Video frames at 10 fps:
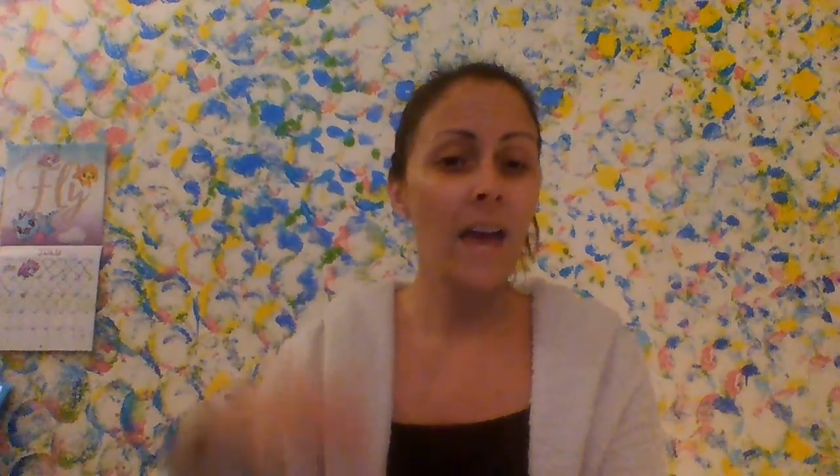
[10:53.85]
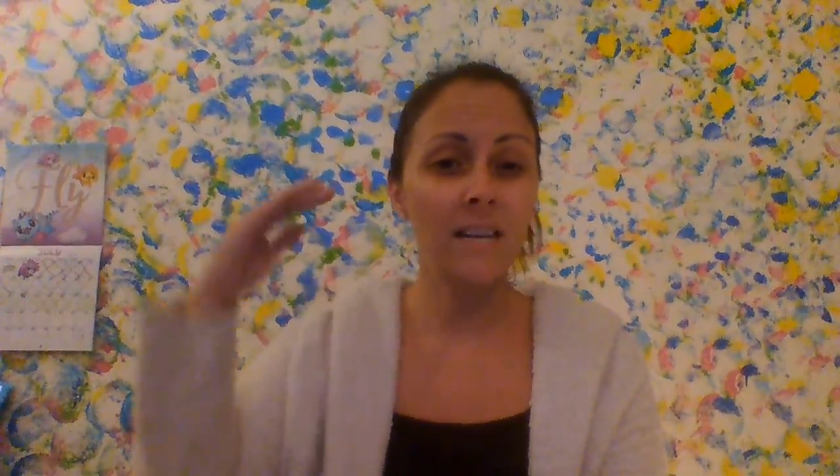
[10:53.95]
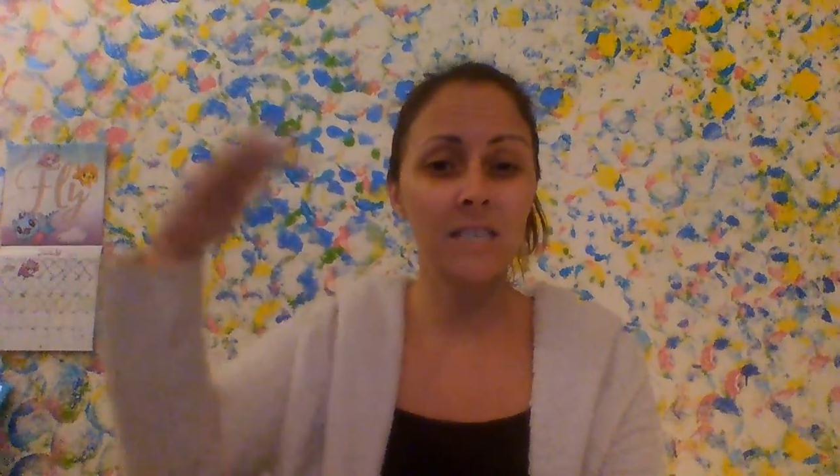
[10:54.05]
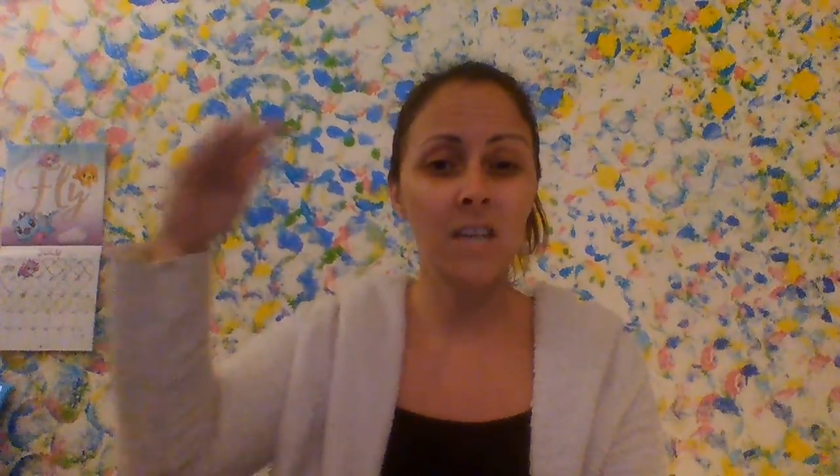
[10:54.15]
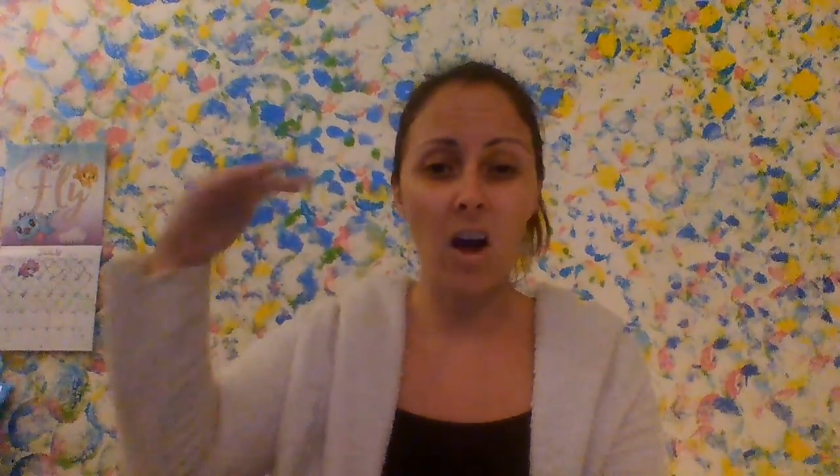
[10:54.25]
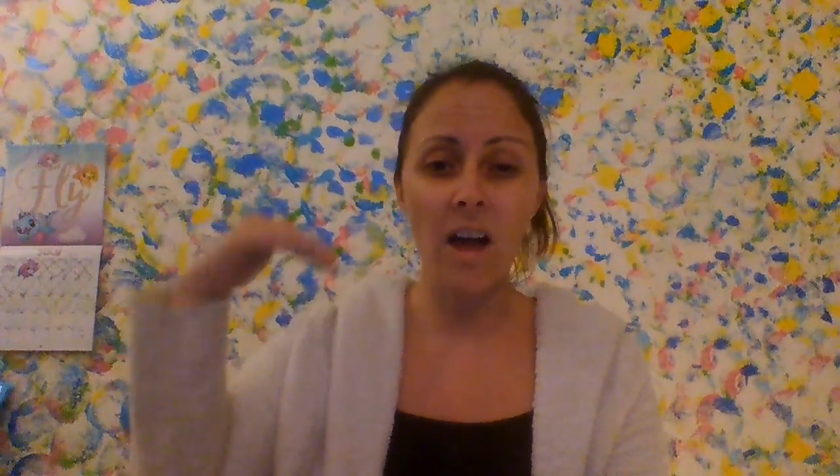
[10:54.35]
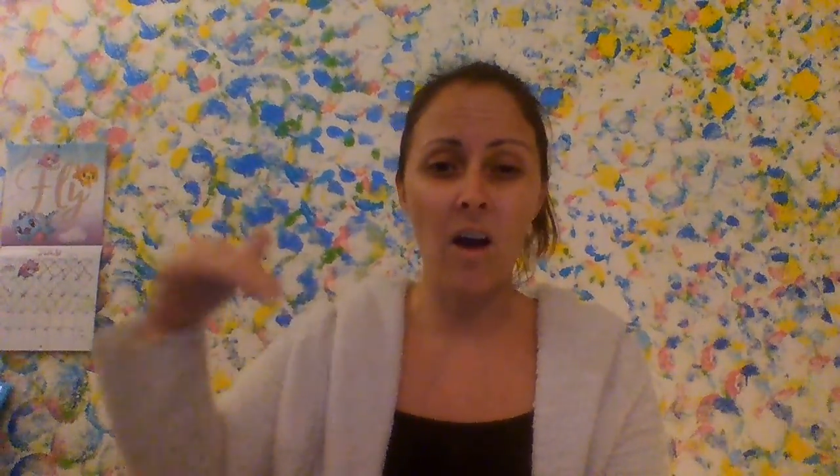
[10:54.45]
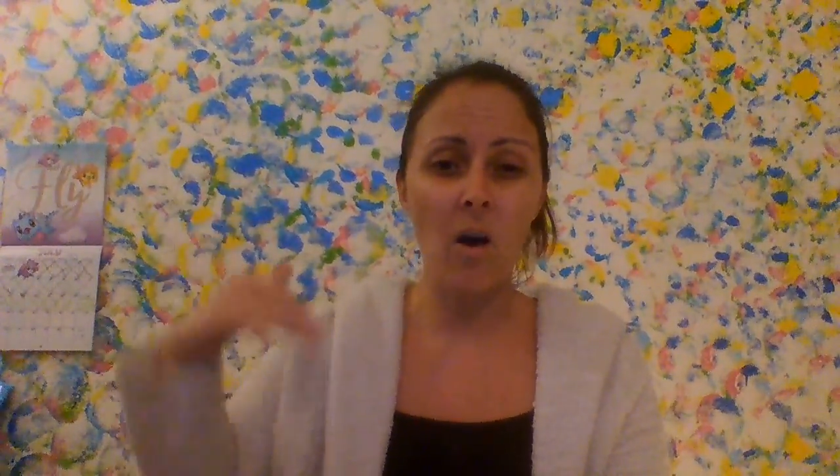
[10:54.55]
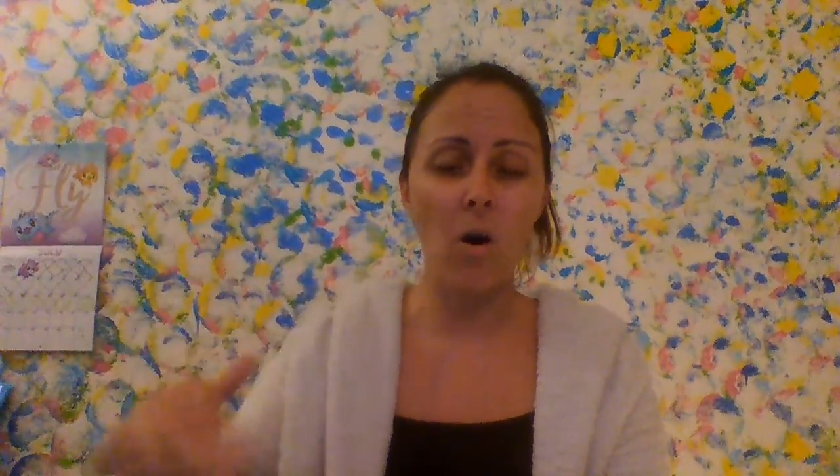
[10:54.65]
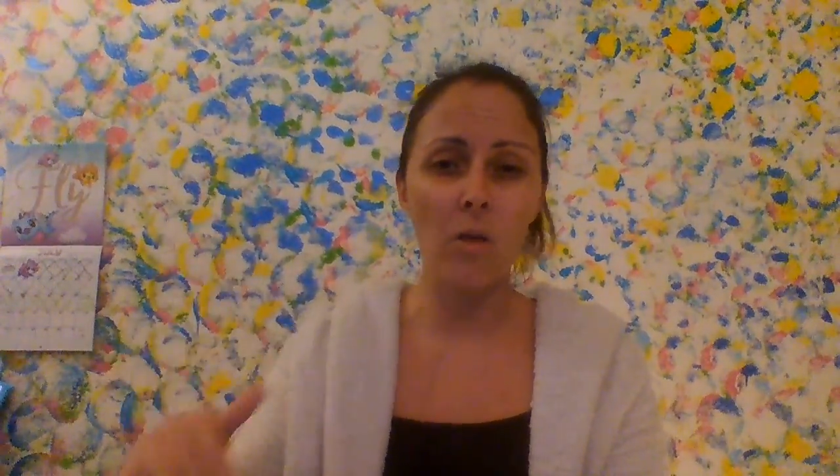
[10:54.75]
and it's taught
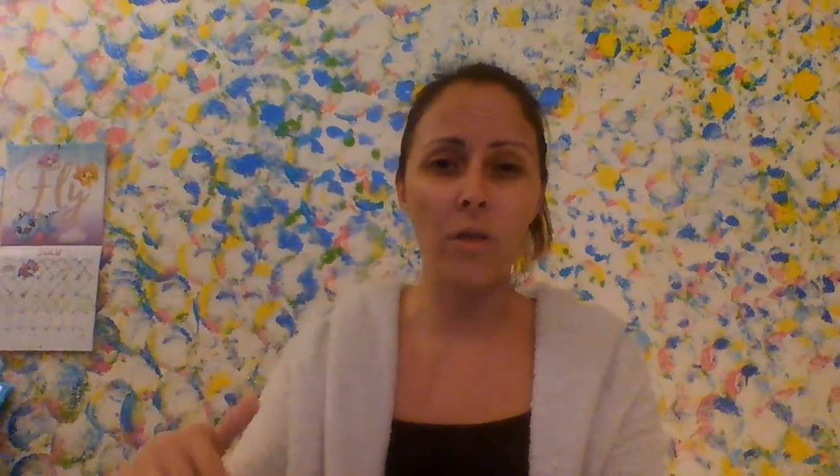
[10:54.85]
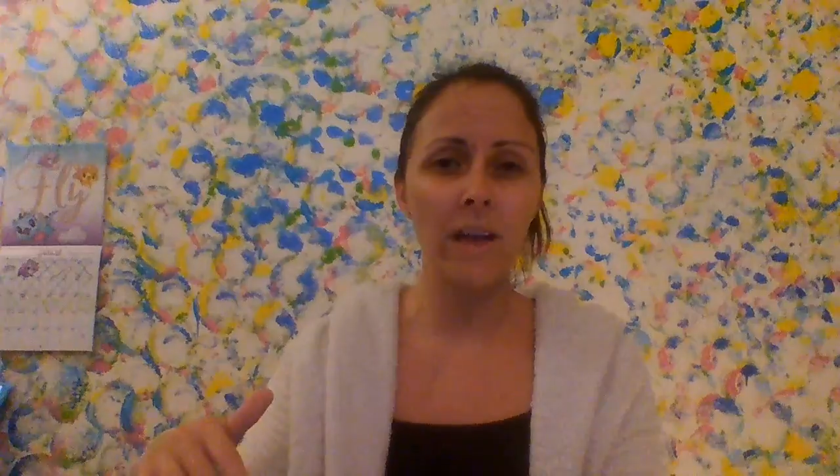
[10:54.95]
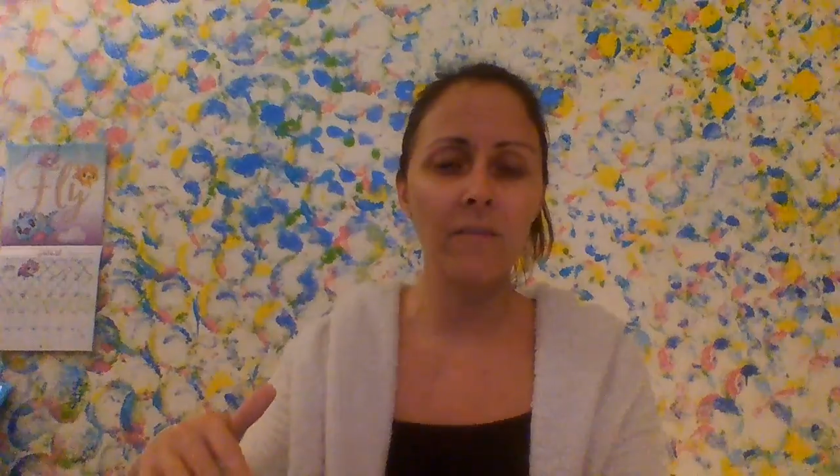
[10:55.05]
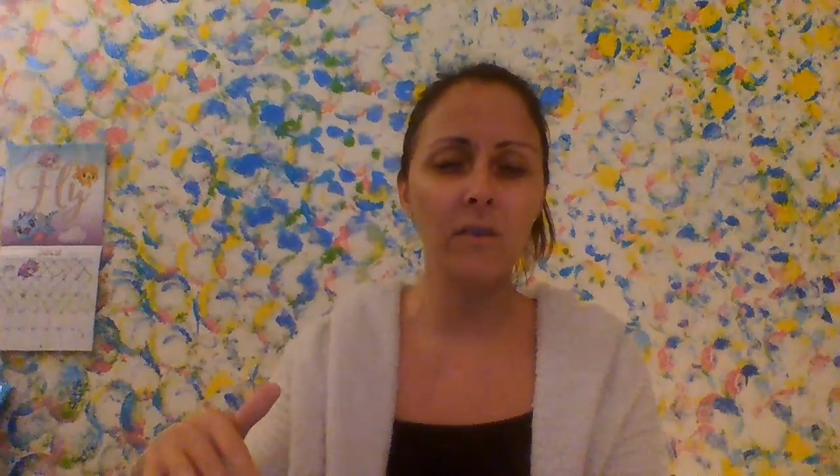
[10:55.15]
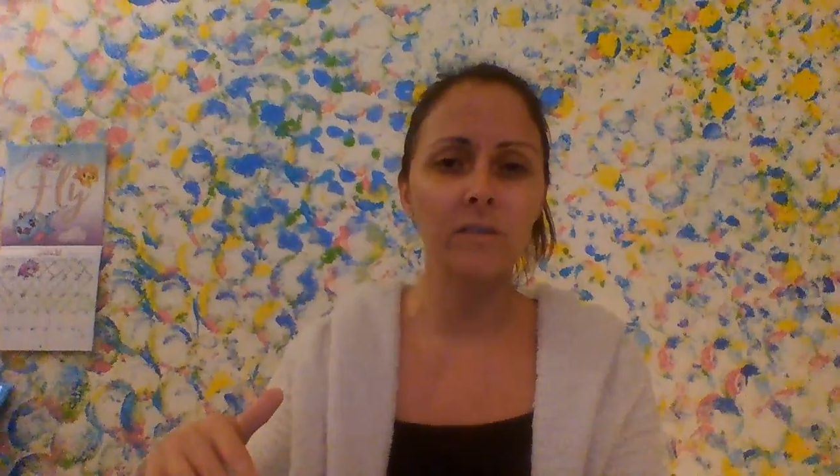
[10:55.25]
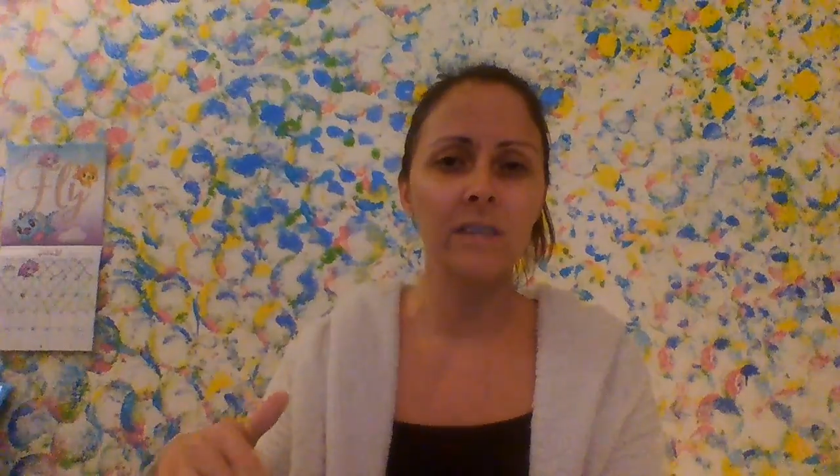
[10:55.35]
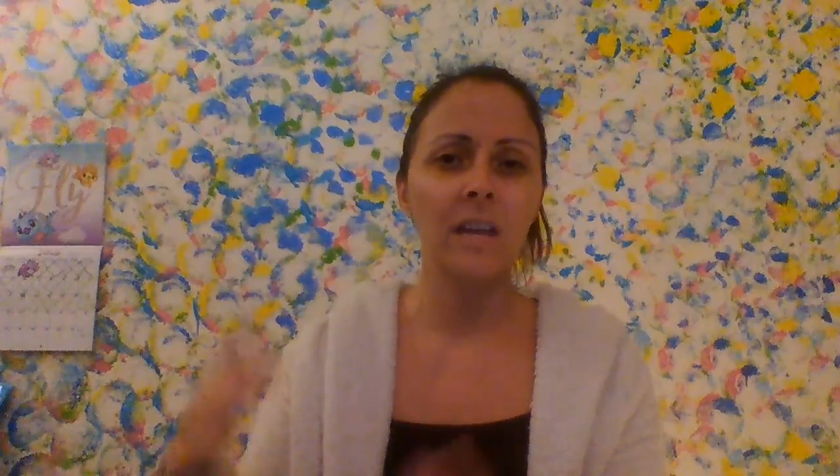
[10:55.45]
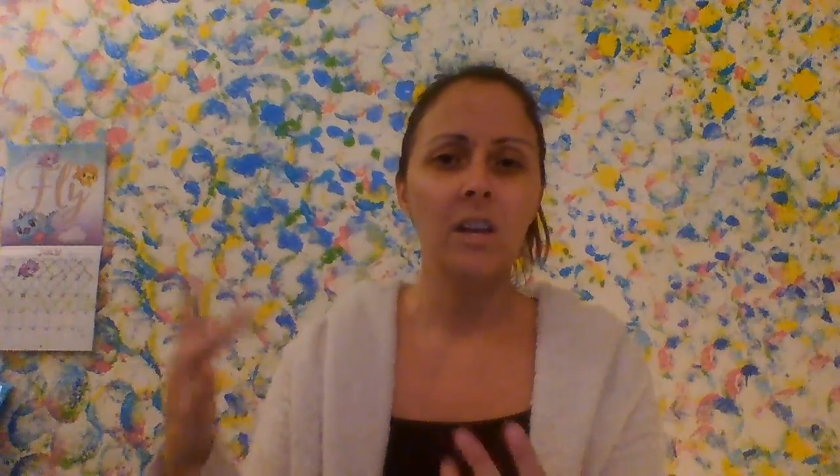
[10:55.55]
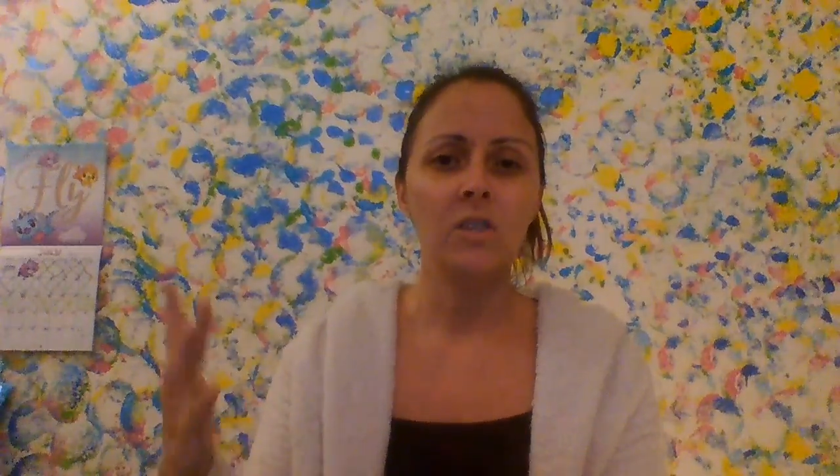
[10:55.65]
at all the levels.